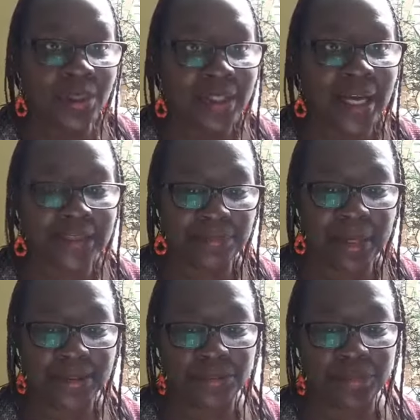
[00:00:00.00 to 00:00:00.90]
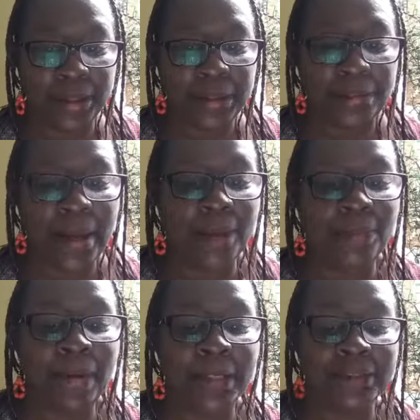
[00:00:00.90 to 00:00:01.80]
That's part of being a
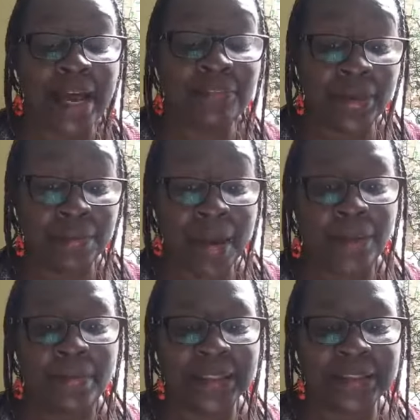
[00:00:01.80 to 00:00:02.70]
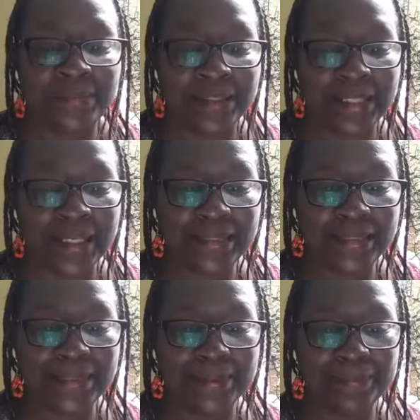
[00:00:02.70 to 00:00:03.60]
biomass, having a biomass
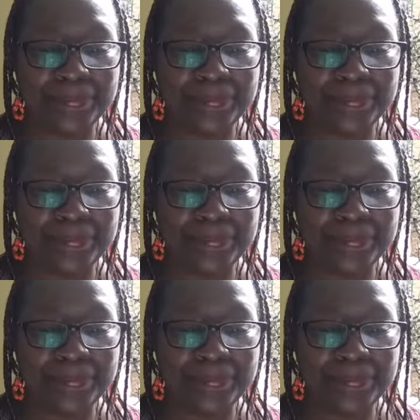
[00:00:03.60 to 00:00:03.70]
mentality.